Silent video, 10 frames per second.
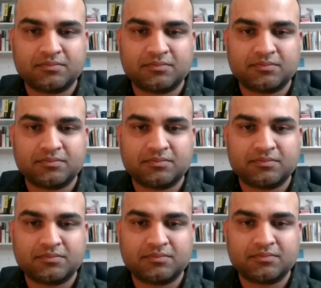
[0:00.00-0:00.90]

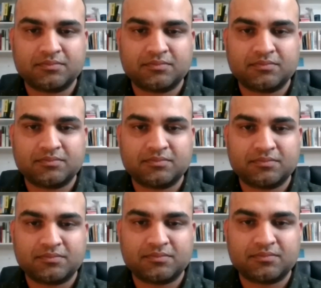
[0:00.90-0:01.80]

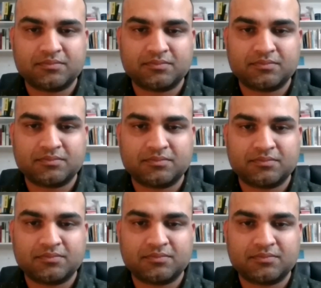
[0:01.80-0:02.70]

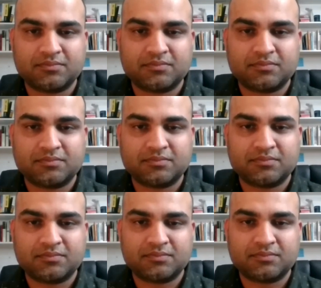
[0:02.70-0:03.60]

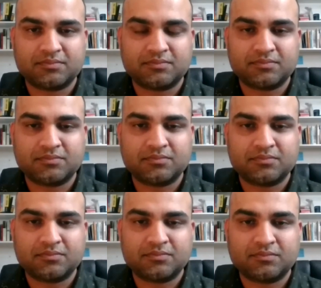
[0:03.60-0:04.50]

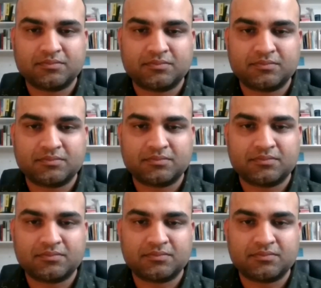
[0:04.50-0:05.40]

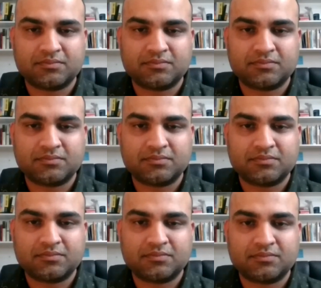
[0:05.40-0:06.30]

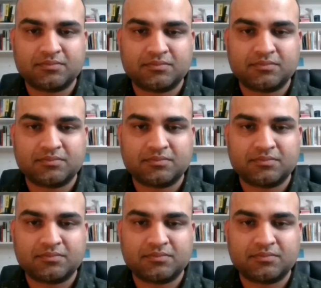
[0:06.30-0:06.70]
(not speaking)